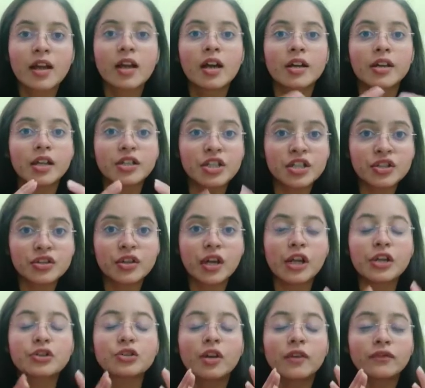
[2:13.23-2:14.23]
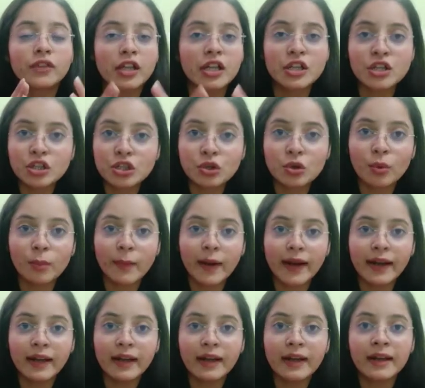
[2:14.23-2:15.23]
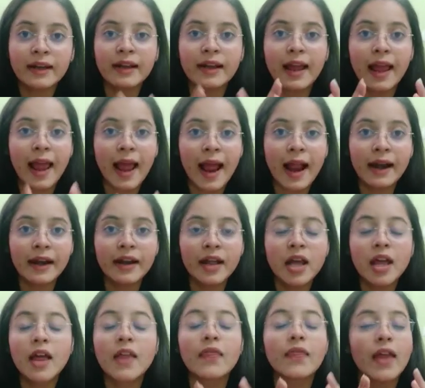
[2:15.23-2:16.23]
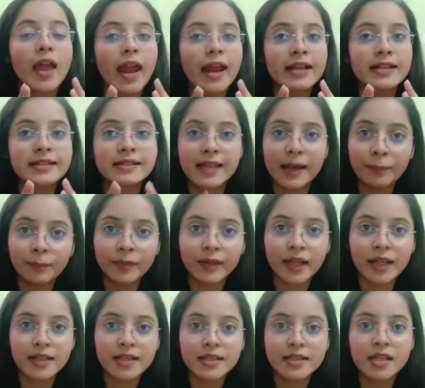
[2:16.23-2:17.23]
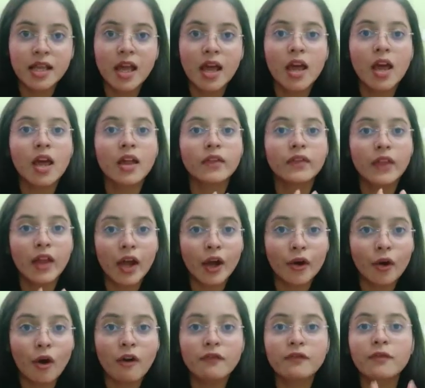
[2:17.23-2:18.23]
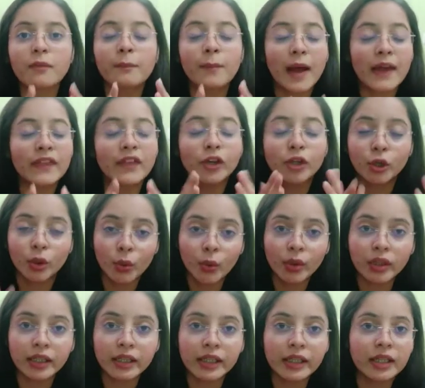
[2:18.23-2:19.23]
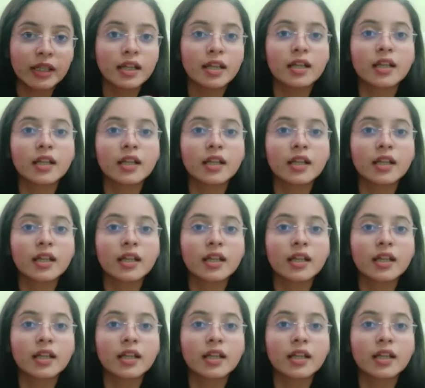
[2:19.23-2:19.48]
registration of the instrument and the acceptance thereof by the donee,